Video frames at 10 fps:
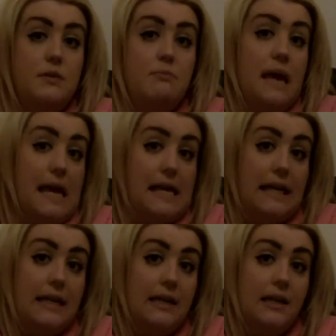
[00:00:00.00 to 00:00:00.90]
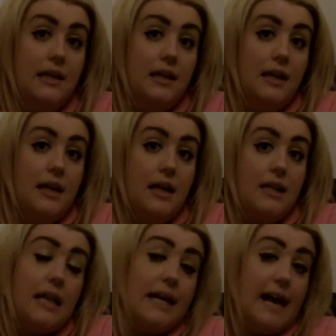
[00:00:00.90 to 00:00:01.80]
with me
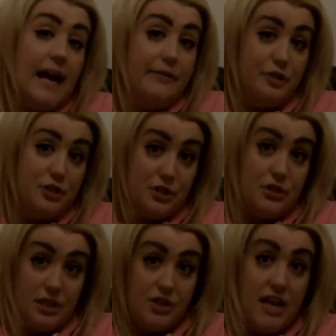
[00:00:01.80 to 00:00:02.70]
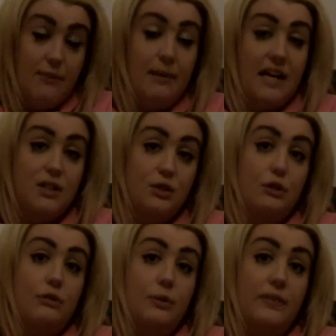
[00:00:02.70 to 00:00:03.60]
like I've shared my
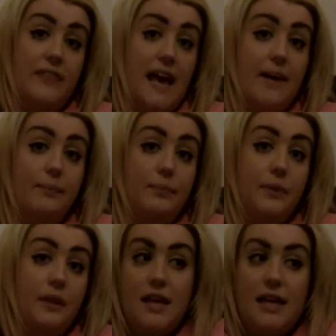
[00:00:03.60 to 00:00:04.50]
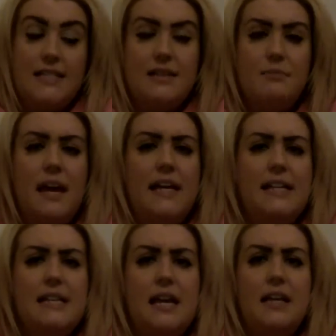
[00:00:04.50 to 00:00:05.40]
story with them. It's
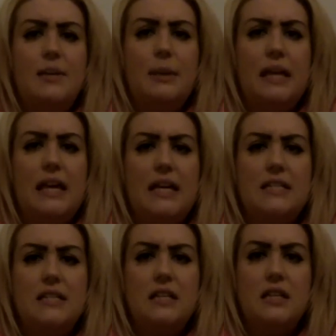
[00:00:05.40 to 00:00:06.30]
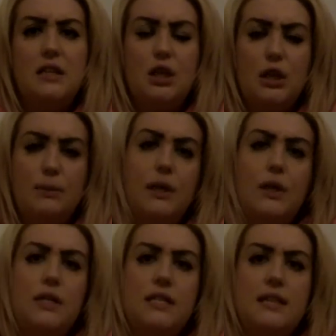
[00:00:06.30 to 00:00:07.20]
amazing, because the
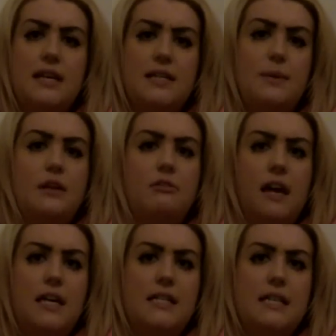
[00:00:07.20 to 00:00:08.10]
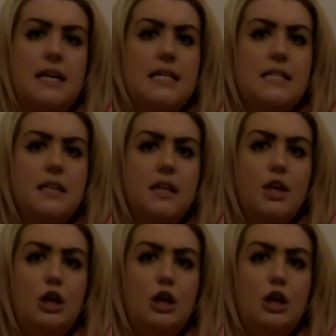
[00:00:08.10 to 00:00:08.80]
community that has been created